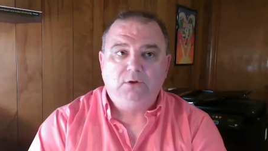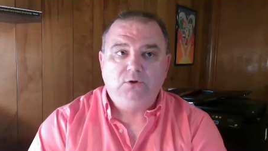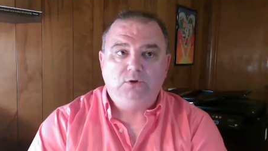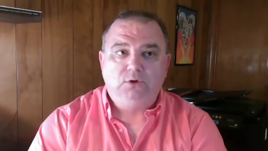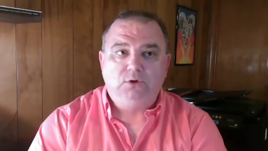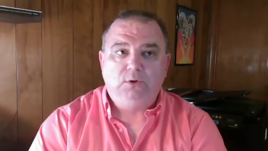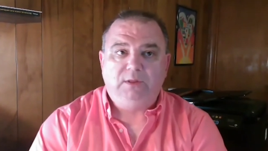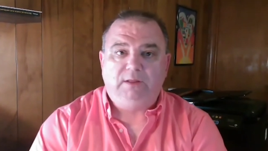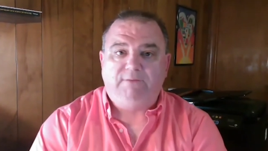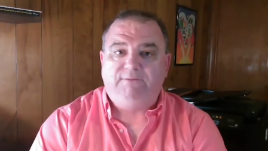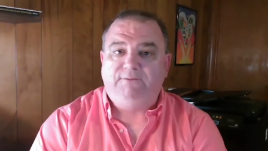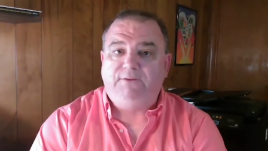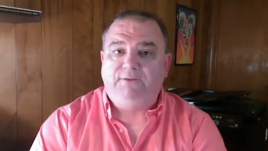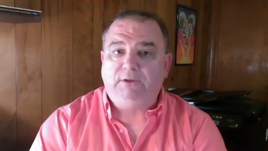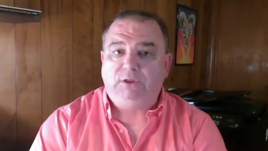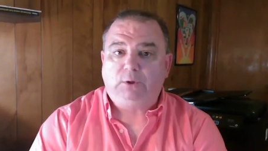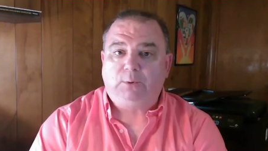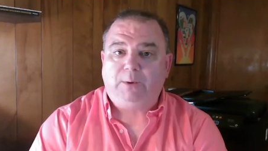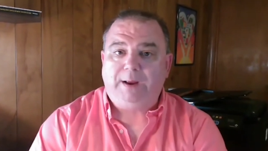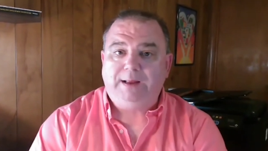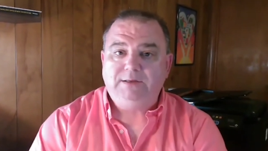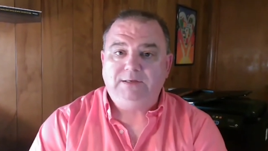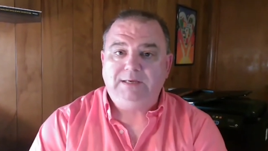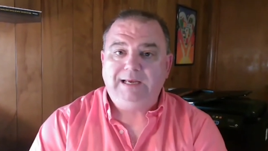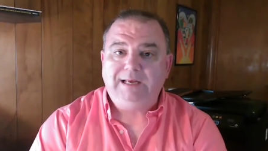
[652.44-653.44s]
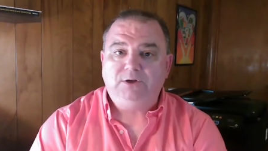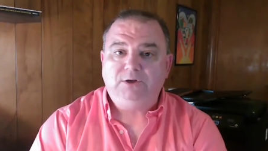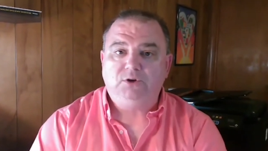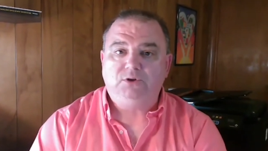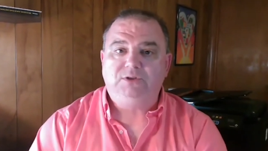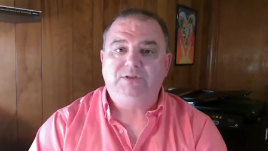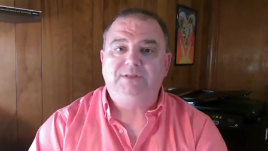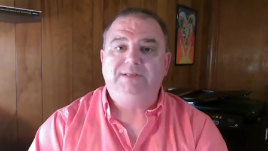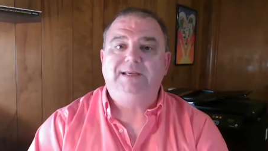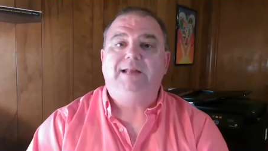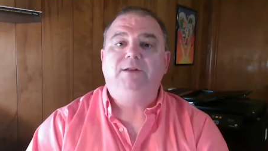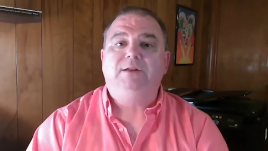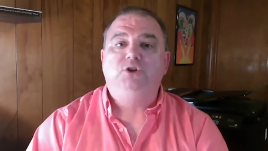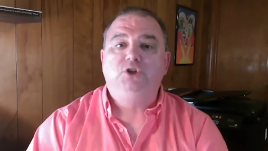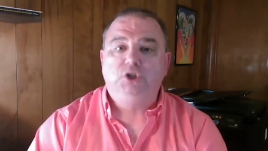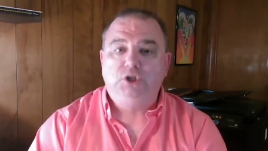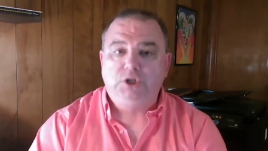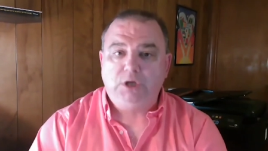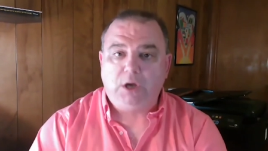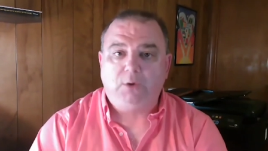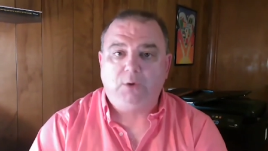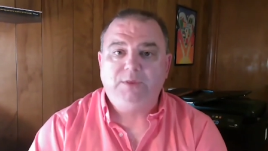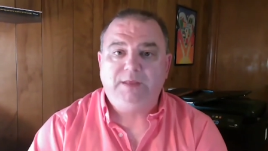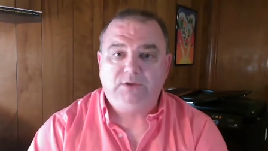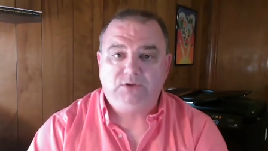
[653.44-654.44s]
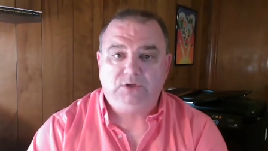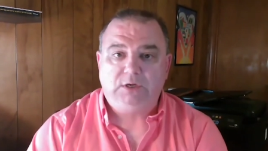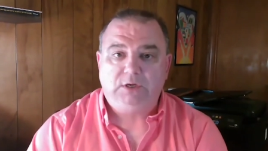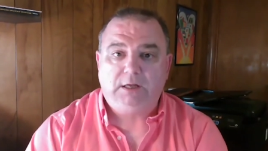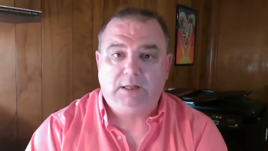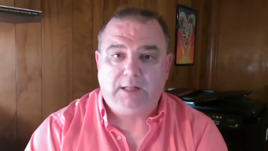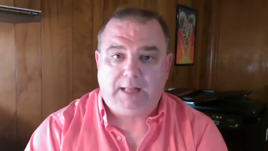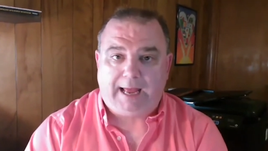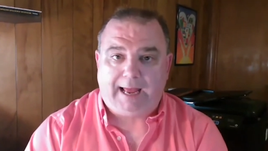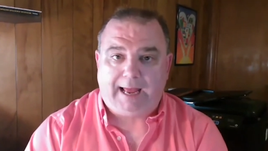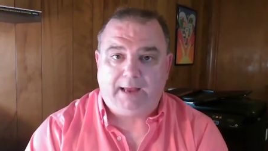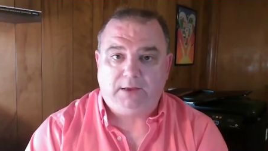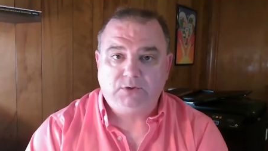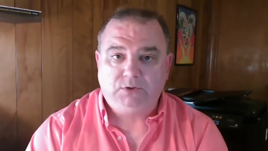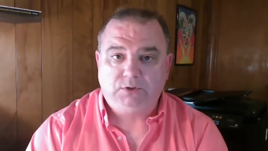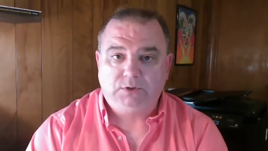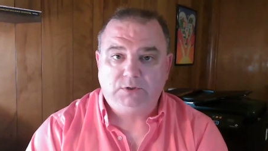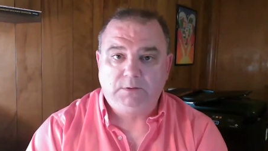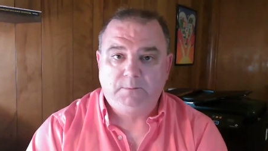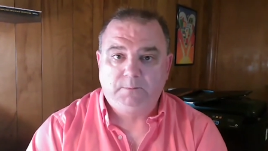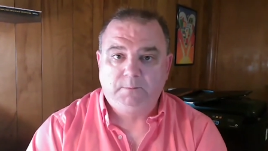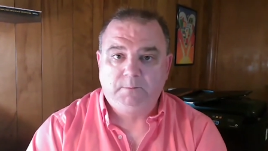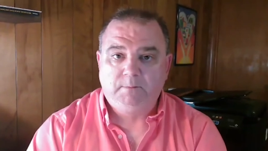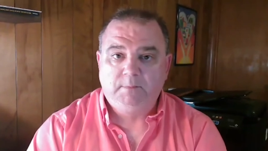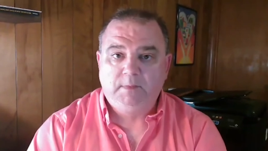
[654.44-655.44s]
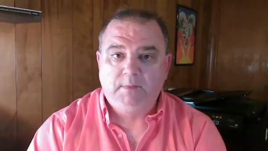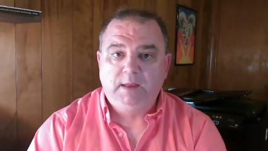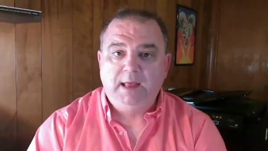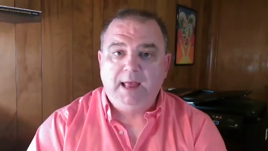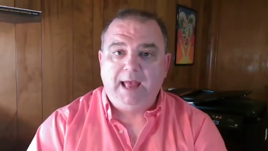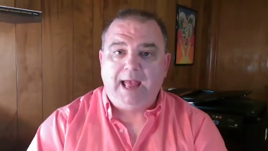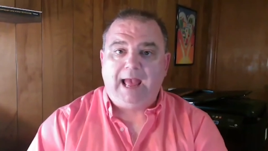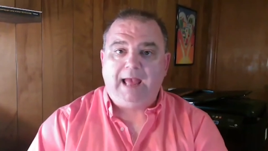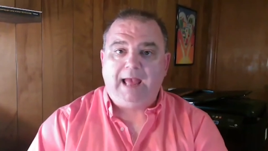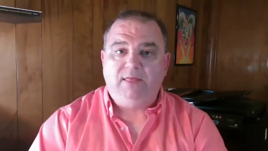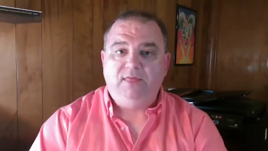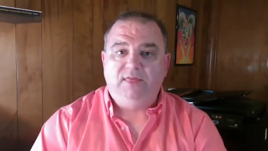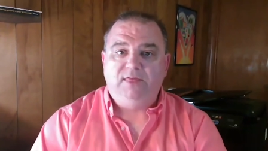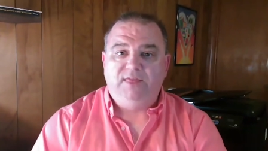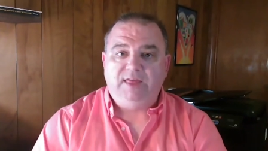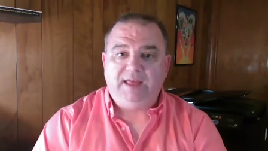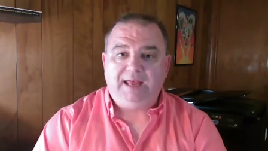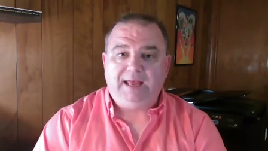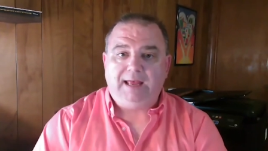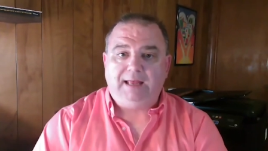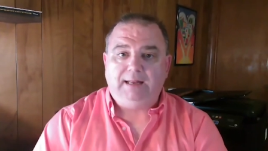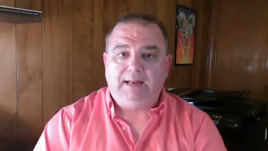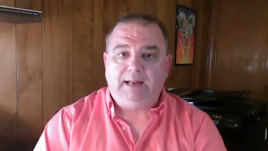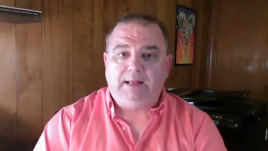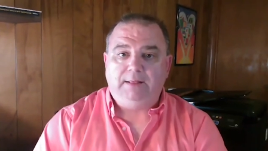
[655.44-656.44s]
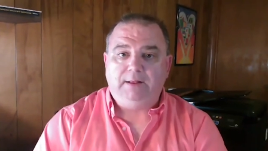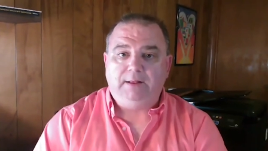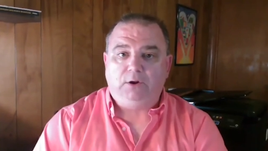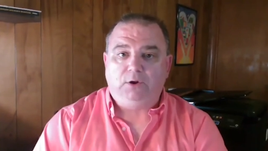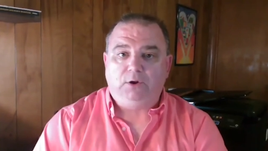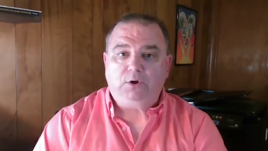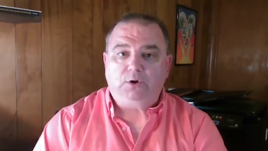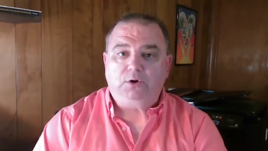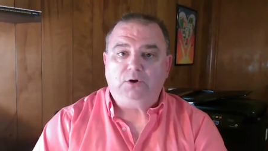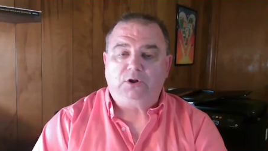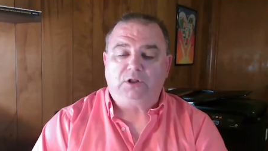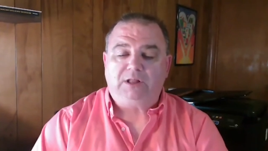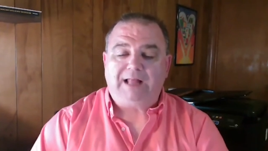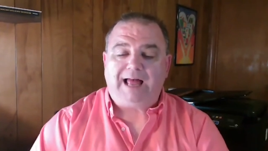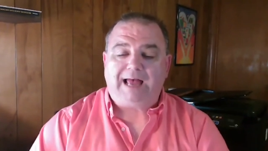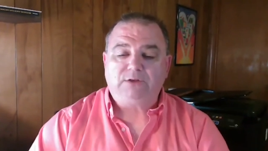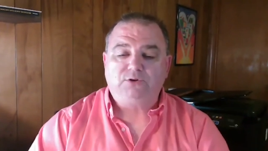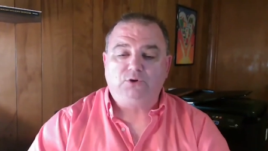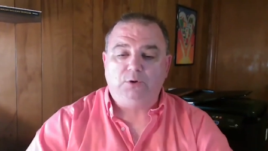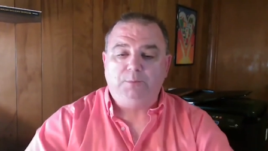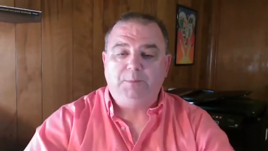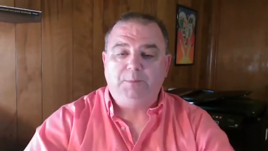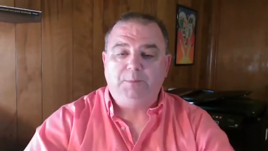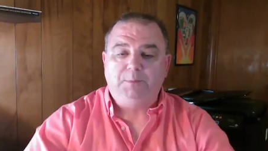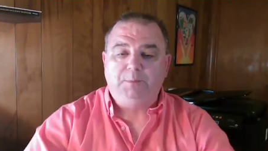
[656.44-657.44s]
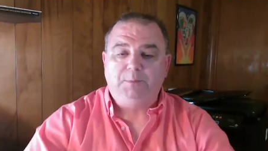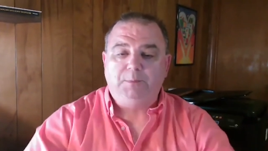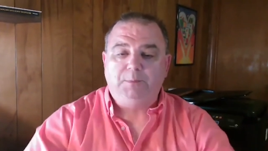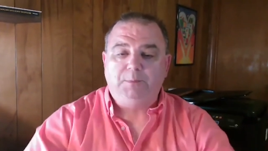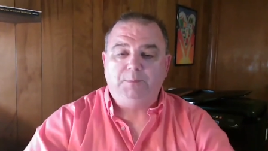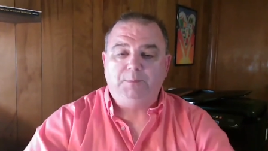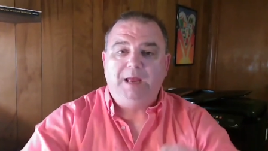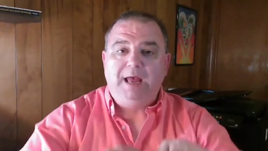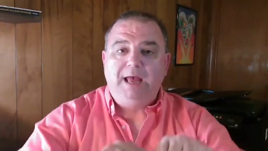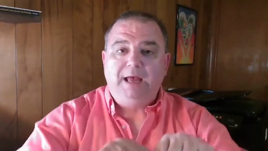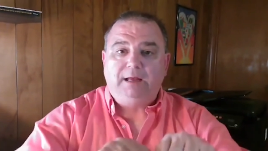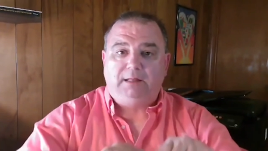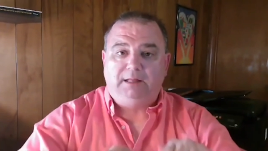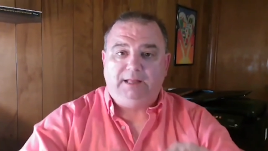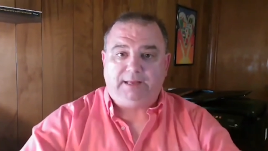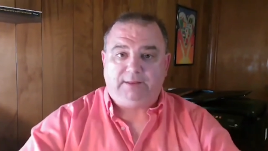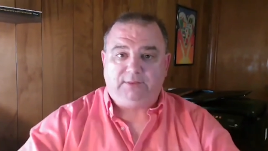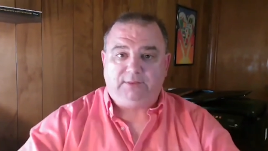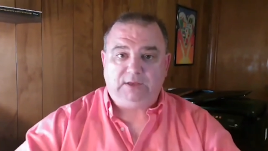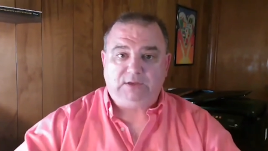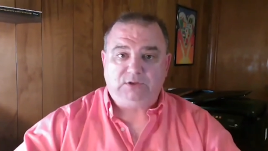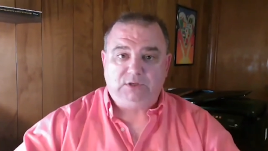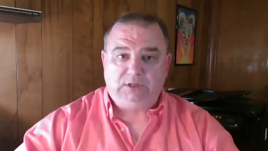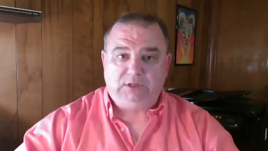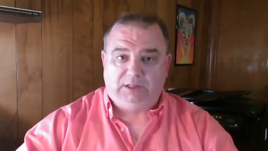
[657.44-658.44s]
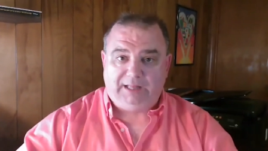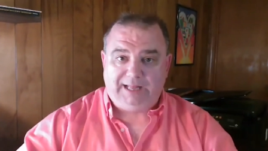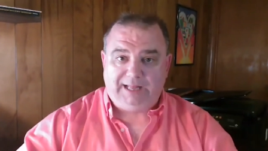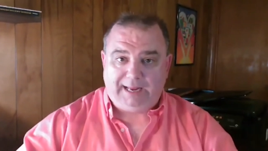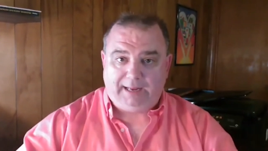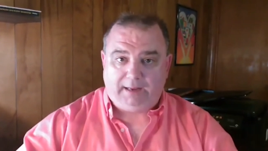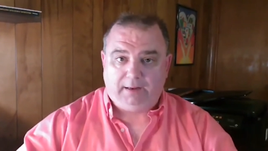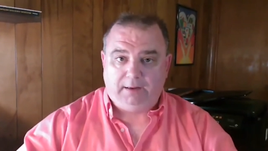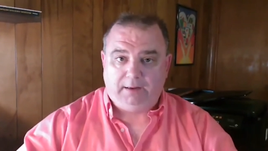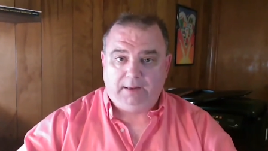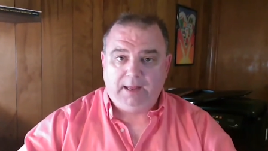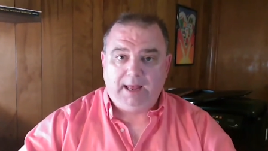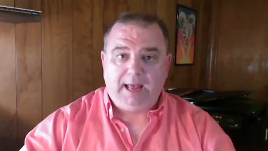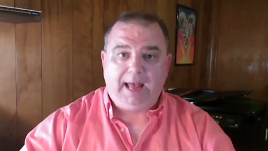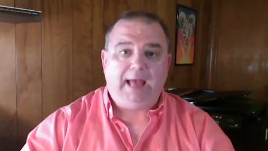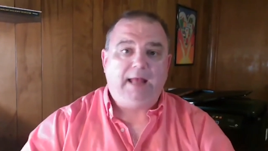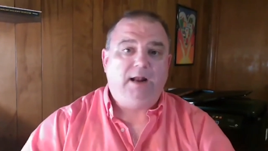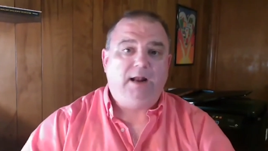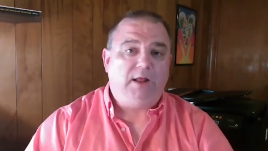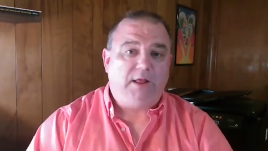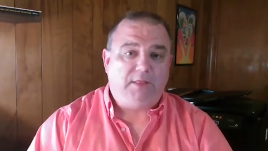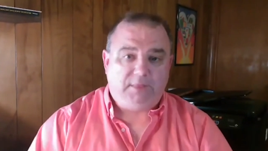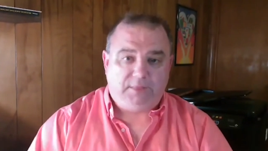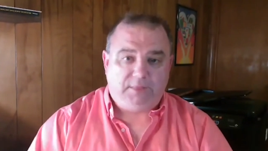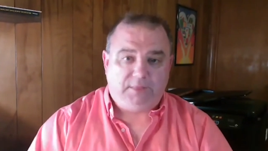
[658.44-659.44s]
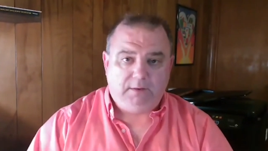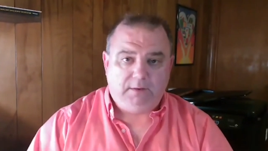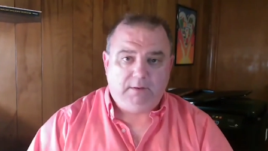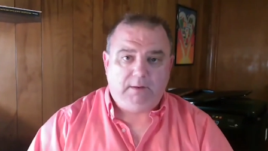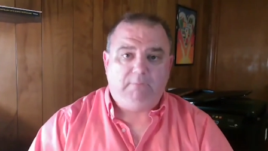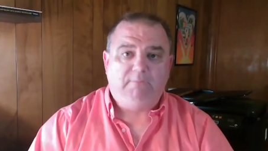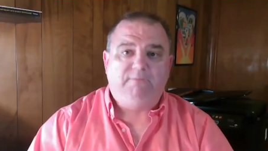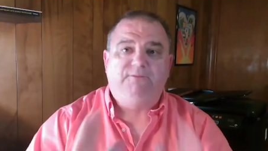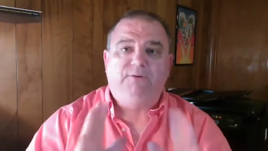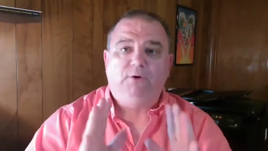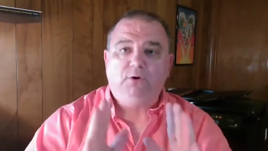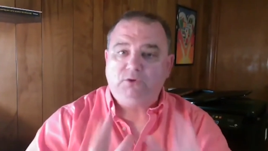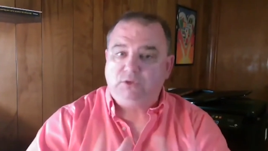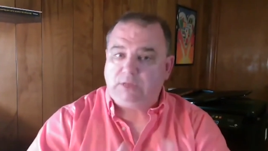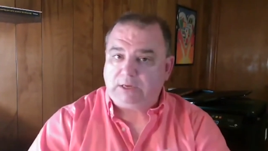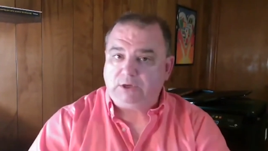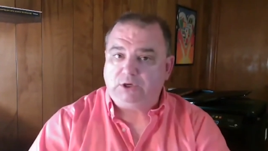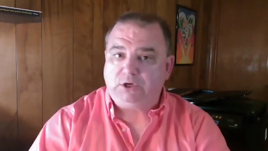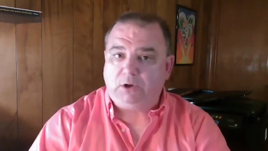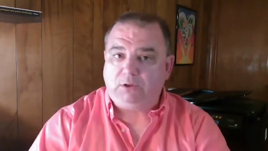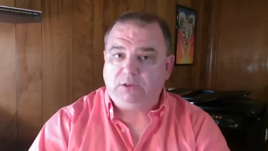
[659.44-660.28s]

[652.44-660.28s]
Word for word: to the fifth grade teachers and said, Show this in class. And then in their Google Classroom, click this link. And first they showed the